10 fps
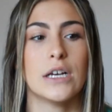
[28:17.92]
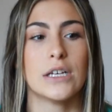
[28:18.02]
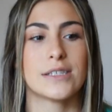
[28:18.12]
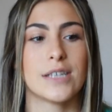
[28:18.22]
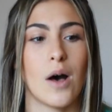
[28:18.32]

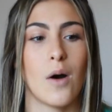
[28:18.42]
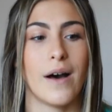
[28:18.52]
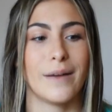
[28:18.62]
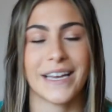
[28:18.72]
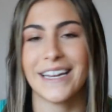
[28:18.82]

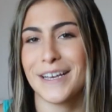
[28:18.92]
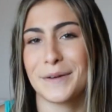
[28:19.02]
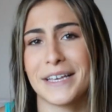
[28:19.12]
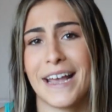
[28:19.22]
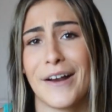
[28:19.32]
So I'm getting like
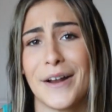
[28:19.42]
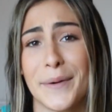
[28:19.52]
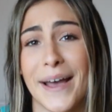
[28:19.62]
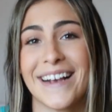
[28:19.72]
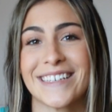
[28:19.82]
really carried
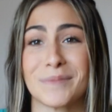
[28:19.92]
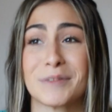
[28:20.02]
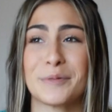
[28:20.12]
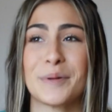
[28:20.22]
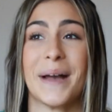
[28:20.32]
away because I'm
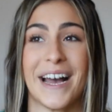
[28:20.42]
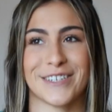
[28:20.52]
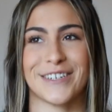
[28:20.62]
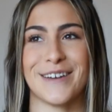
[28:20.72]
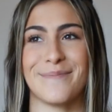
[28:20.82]
super
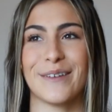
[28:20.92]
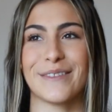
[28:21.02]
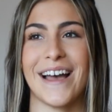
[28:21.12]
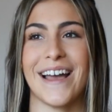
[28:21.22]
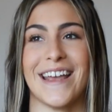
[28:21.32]
passionate about
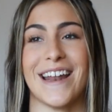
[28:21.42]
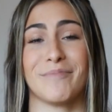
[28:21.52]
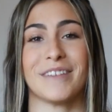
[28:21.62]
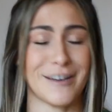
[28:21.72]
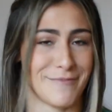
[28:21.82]
that, and
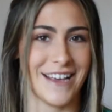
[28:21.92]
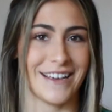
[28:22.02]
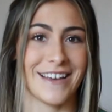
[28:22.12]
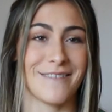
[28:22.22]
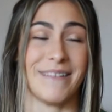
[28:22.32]
I'm going to
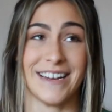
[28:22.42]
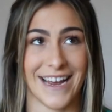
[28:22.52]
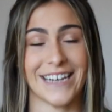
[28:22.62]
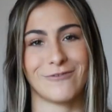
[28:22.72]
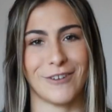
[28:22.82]
make my
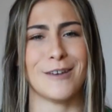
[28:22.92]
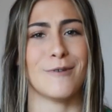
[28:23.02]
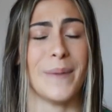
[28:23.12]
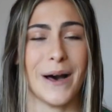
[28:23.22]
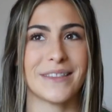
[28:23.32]
next
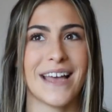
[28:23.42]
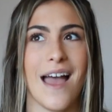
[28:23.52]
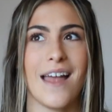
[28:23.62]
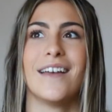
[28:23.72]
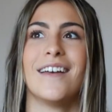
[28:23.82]
video about
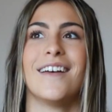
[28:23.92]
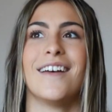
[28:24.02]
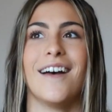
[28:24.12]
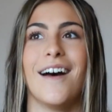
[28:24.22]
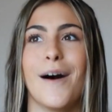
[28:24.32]
that.
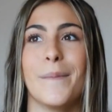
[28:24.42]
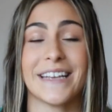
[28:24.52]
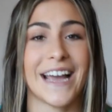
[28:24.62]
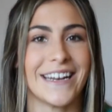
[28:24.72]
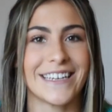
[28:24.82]

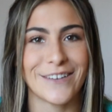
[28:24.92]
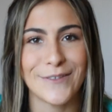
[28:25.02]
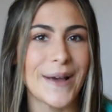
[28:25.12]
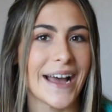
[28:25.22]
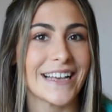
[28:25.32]
And kind of give
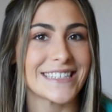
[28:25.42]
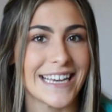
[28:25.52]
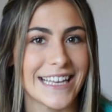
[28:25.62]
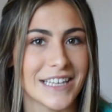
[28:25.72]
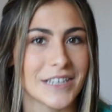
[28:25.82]
you guys
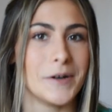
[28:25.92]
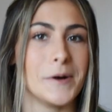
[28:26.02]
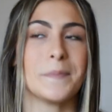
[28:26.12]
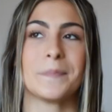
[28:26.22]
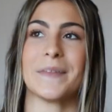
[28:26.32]
like a
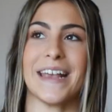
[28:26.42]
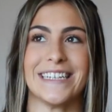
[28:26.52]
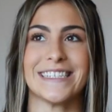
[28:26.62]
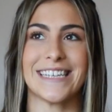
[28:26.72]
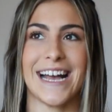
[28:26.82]
little
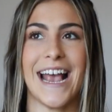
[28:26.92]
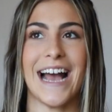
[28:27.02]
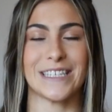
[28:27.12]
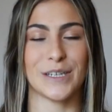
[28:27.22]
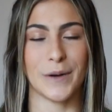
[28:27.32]
insight
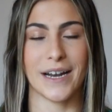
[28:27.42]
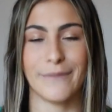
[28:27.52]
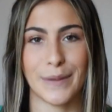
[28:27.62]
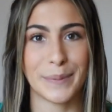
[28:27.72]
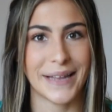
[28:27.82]
as to what
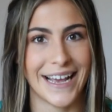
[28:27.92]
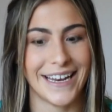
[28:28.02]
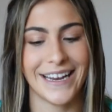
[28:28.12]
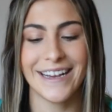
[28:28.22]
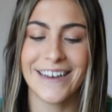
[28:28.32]
I've been
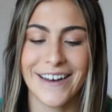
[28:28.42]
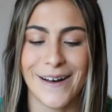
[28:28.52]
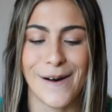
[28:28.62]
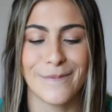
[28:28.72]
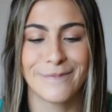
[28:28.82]
planning
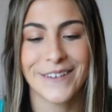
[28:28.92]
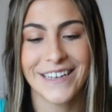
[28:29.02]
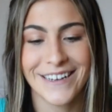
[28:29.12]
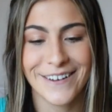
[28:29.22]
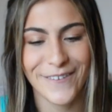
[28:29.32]

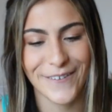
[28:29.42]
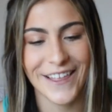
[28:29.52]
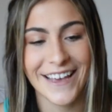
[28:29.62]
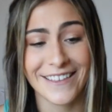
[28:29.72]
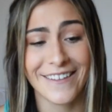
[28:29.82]
for
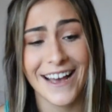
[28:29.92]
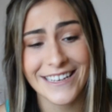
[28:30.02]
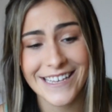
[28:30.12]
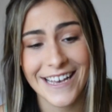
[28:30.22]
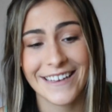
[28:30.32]
like the
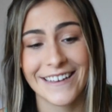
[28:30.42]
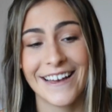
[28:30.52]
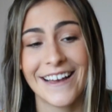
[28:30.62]
last like